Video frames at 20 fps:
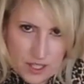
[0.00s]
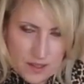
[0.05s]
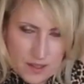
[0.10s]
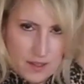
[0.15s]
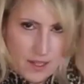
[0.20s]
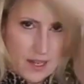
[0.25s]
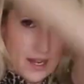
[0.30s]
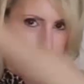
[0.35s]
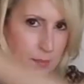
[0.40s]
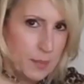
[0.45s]

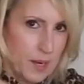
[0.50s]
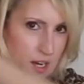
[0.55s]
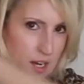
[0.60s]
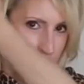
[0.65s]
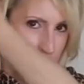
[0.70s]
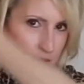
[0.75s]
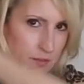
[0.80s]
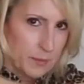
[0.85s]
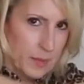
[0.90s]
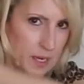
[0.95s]
in that
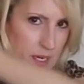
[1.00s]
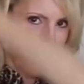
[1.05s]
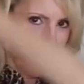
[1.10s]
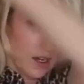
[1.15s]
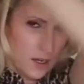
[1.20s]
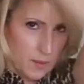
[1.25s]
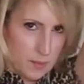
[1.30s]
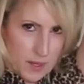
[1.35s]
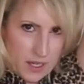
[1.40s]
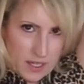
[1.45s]
part of my
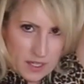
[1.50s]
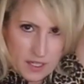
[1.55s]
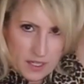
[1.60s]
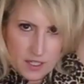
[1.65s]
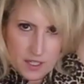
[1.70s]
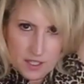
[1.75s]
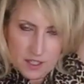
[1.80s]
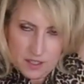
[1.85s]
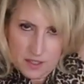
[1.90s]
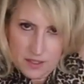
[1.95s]
arm right
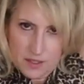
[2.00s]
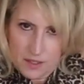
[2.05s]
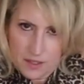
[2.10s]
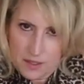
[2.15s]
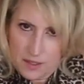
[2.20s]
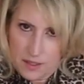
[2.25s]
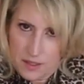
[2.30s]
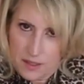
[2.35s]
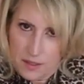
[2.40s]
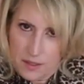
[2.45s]
here.
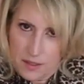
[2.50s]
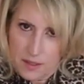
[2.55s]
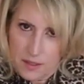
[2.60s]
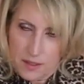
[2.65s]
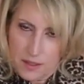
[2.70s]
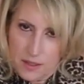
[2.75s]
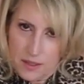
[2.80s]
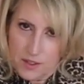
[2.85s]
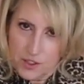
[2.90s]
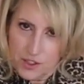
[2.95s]

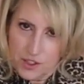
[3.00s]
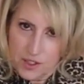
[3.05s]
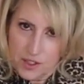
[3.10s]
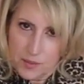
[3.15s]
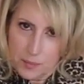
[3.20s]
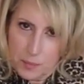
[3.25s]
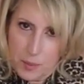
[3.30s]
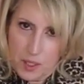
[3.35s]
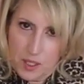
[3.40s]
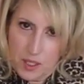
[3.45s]
And
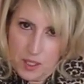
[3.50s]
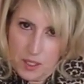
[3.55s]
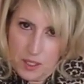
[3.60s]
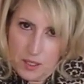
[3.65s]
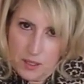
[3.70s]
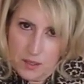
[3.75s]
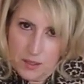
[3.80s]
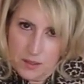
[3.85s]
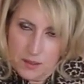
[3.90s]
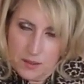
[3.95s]
just
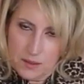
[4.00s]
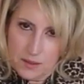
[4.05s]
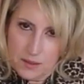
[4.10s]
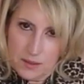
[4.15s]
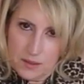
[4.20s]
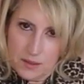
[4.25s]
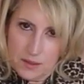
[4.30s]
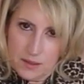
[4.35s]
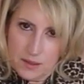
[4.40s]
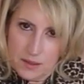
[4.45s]
pull
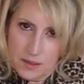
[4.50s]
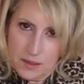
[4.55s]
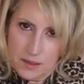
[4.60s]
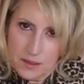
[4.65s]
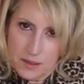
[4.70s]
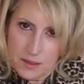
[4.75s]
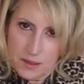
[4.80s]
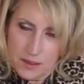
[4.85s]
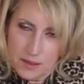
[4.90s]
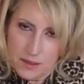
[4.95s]

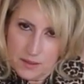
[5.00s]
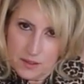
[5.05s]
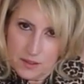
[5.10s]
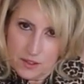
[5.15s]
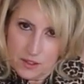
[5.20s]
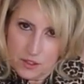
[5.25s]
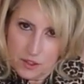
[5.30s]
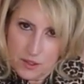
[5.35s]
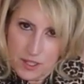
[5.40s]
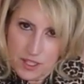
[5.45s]
and
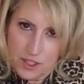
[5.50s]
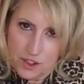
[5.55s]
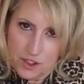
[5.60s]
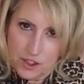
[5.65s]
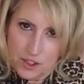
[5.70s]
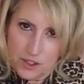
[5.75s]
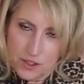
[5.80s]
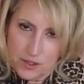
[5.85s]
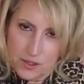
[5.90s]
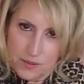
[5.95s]

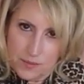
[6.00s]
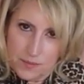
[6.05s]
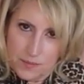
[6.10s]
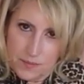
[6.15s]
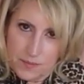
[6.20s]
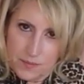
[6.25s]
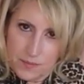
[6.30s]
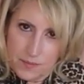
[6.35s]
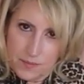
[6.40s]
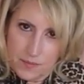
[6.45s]
stretch.
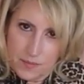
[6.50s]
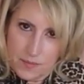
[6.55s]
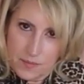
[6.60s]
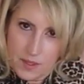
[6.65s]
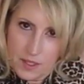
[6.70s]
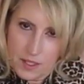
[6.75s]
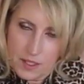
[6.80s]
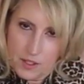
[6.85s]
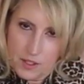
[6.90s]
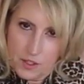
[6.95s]

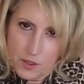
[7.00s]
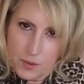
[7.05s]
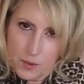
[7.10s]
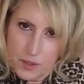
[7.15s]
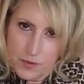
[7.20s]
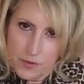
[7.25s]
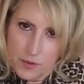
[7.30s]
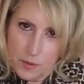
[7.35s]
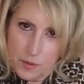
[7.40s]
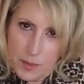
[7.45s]
And do
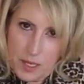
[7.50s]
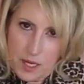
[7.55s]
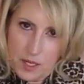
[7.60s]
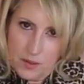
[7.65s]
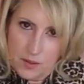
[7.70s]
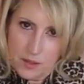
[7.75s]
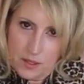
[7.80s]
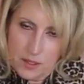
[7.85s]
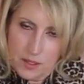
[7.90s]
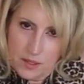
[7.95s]
it for
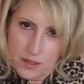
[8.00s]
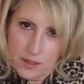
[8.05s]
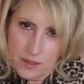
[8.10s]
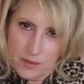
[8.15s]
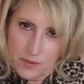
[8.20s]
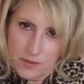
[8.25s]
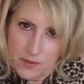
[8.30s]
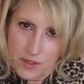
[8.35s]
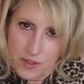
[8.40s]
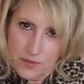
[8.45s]
about
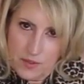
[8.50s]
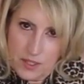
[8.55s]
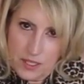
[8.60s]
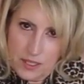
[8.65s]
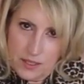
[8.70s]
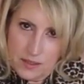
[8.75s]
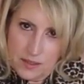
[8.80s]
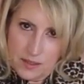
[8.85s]
15